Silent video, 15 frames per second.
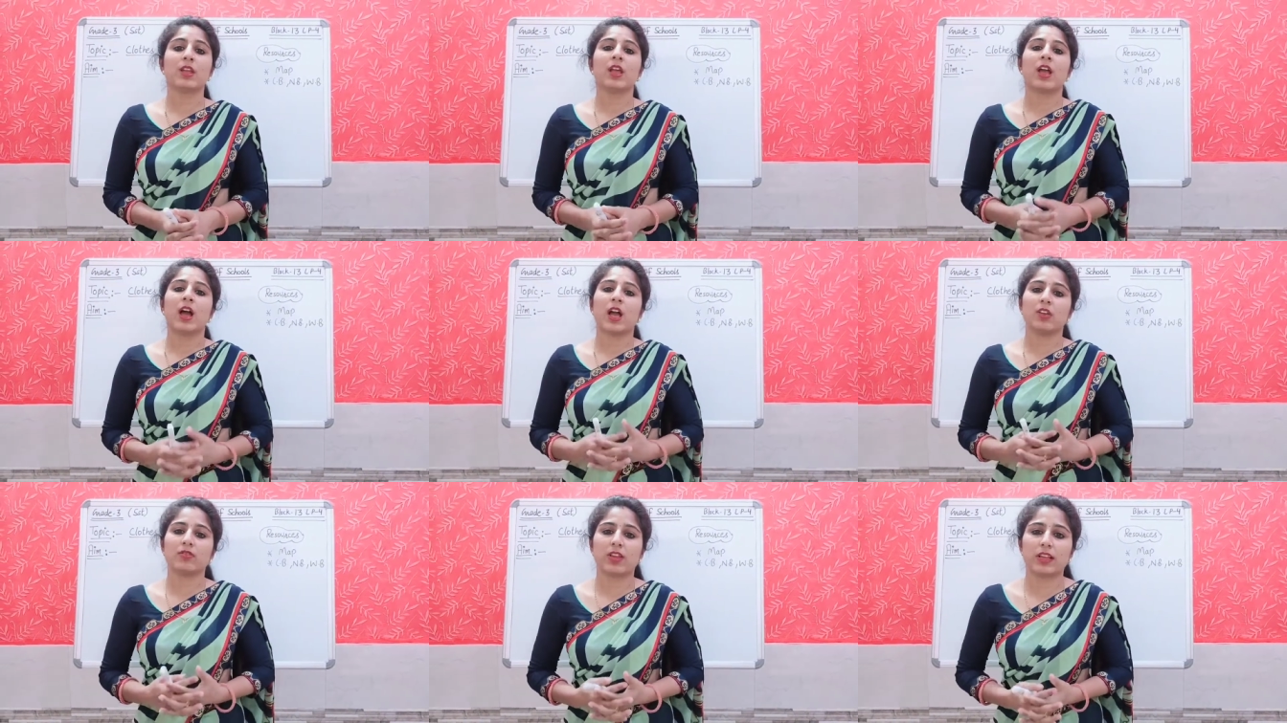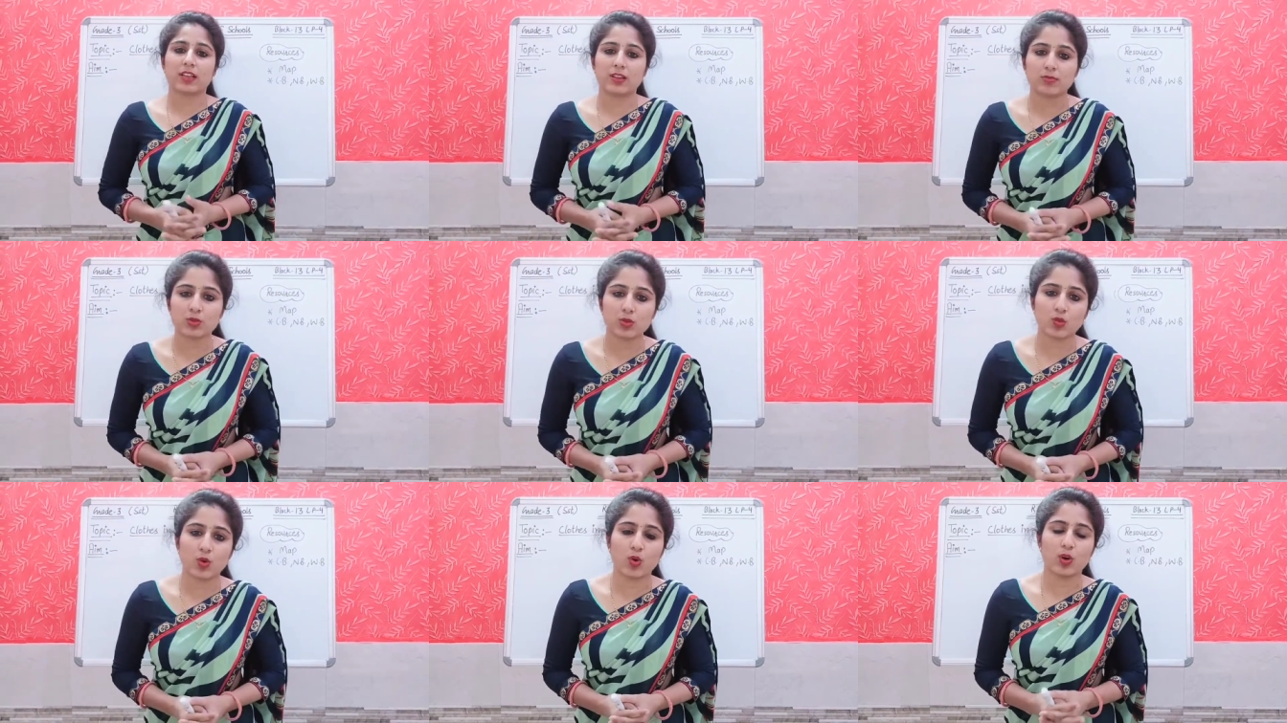I welcome you
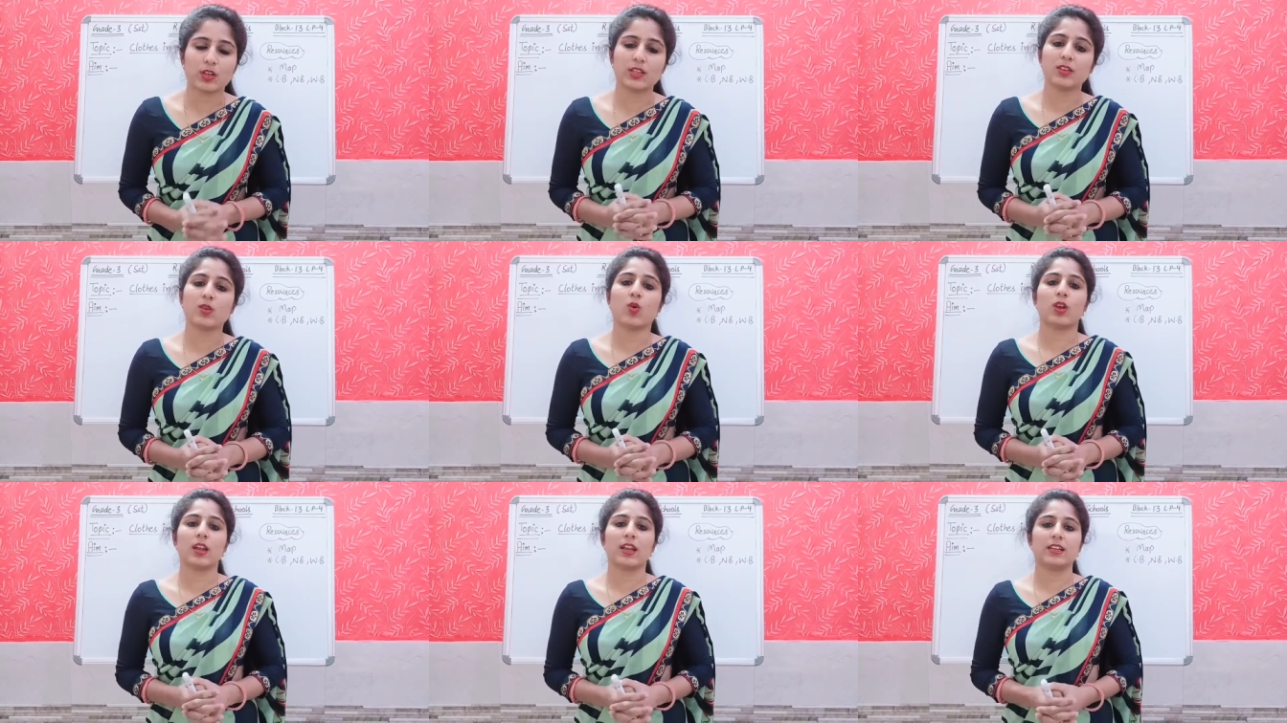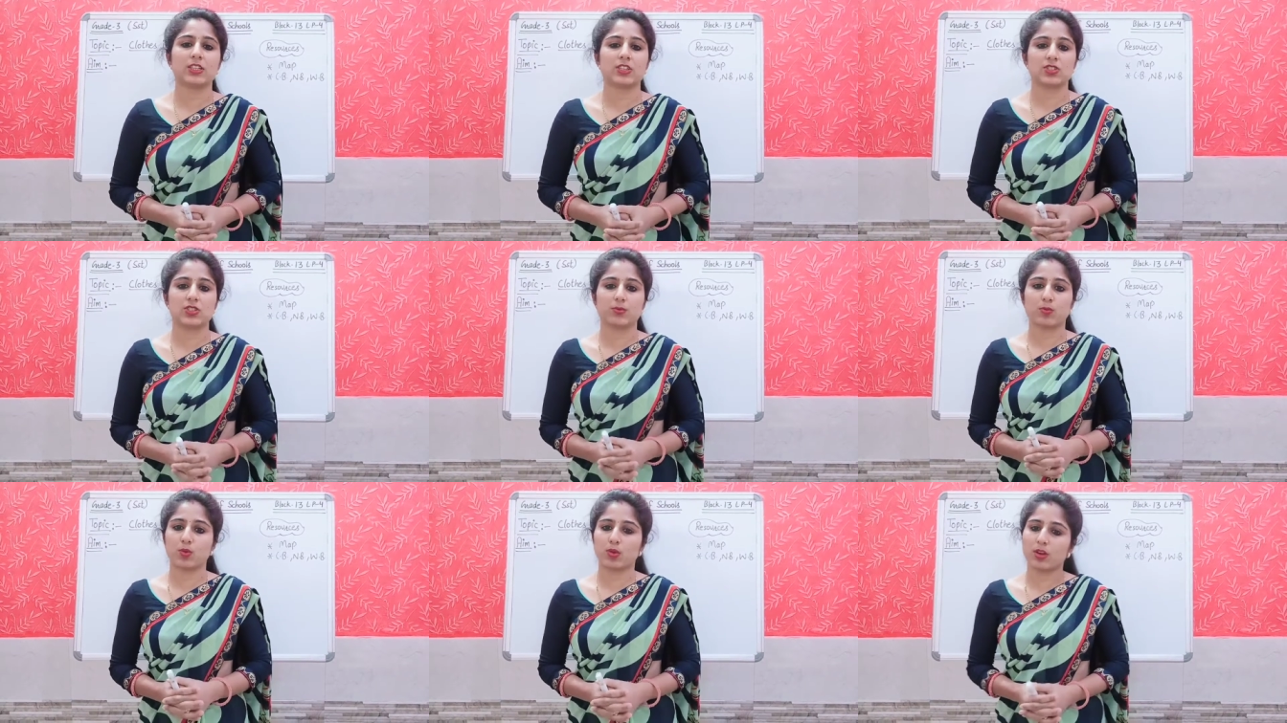all in online teaching
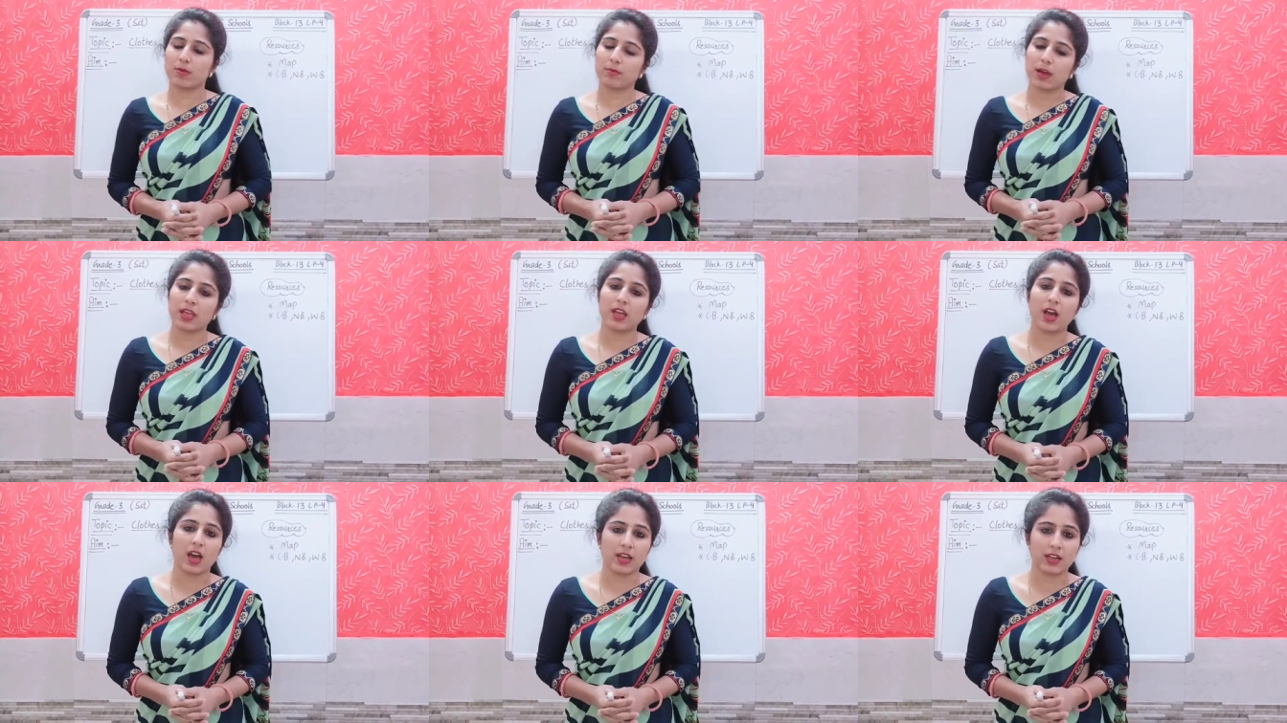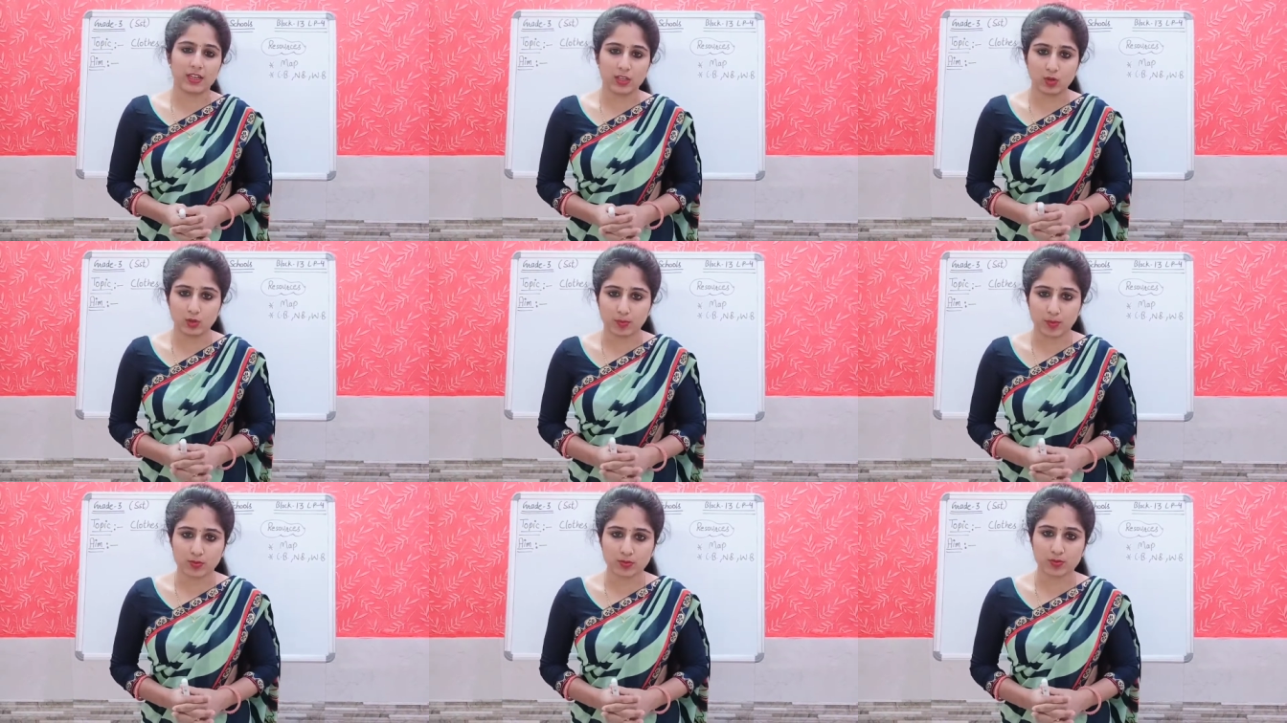program by RAD Group
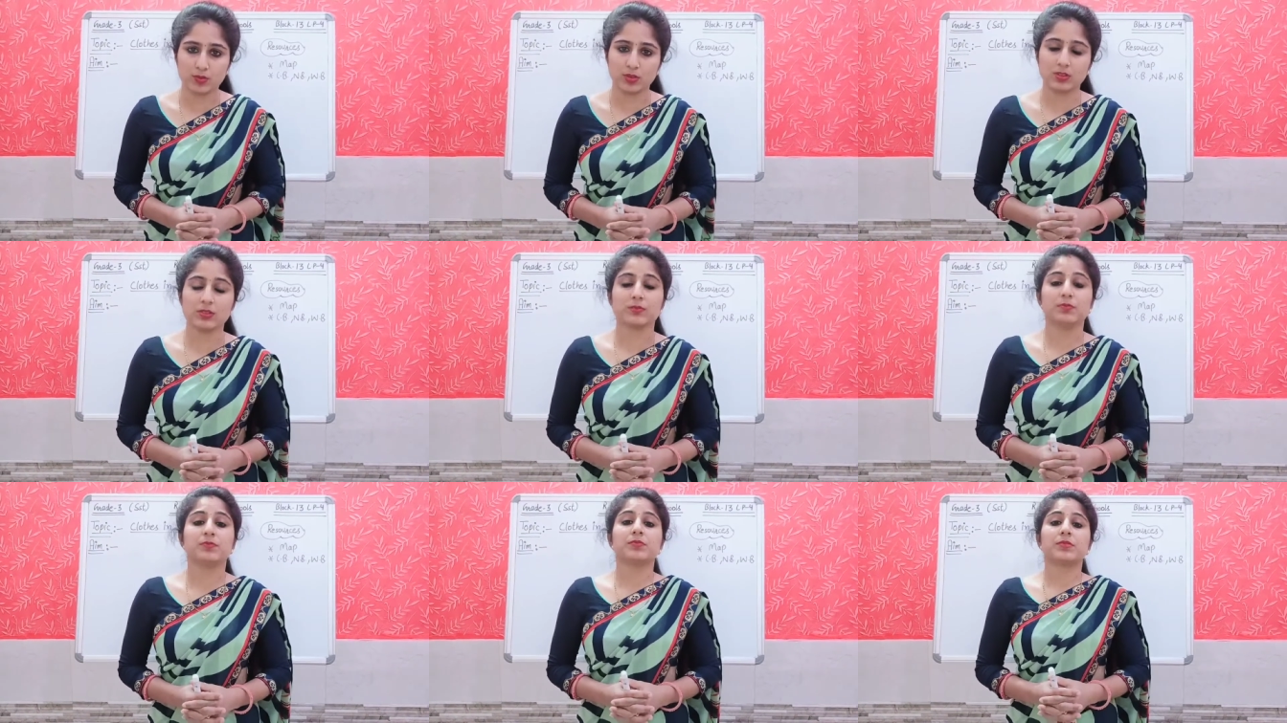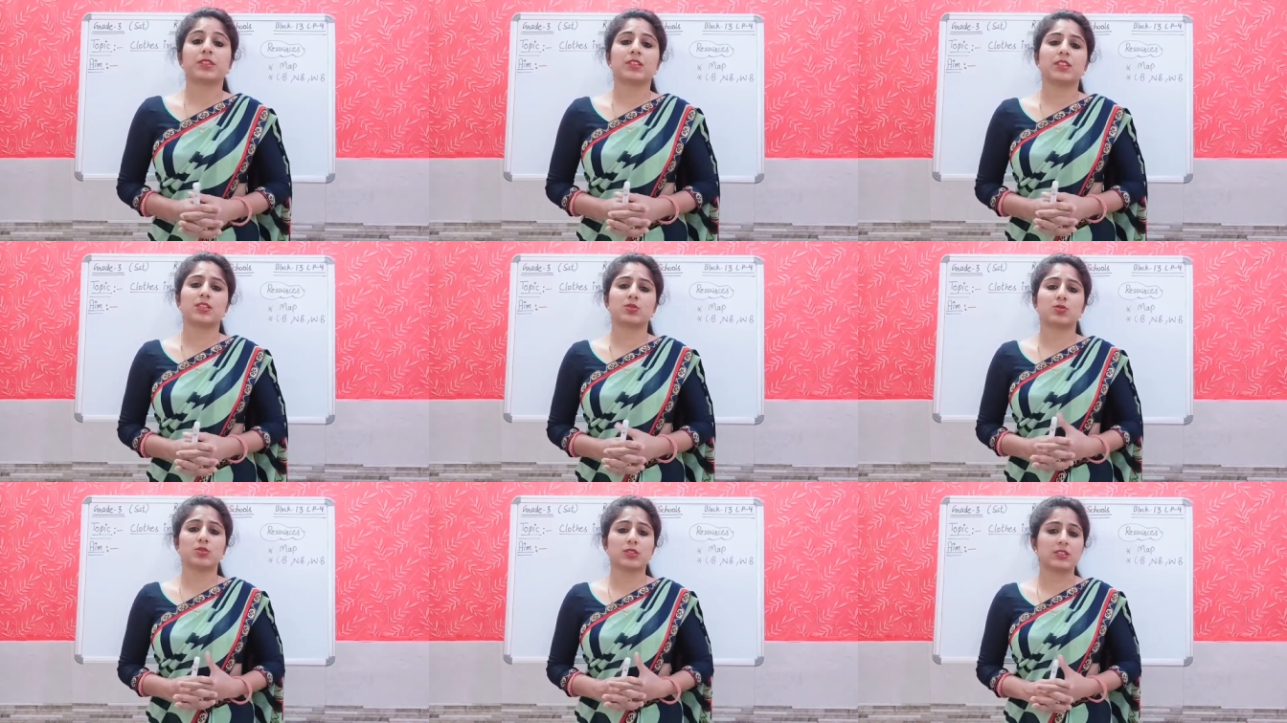of School. Dear
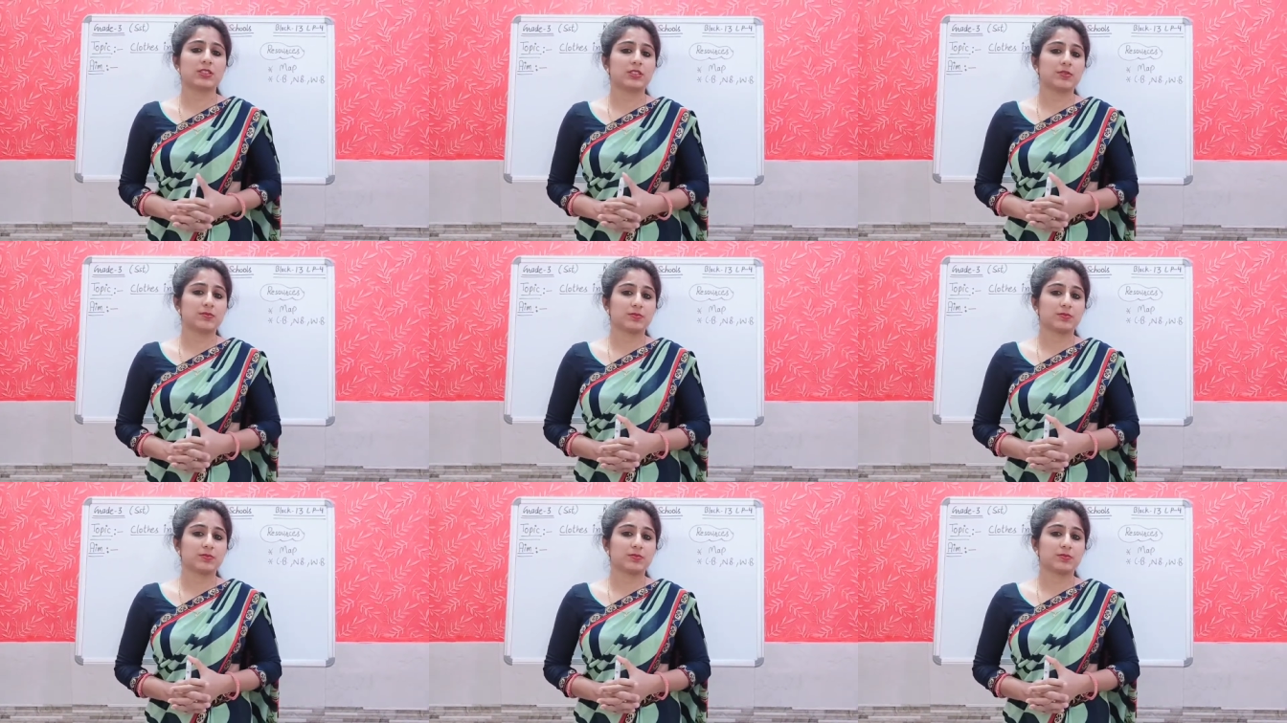students,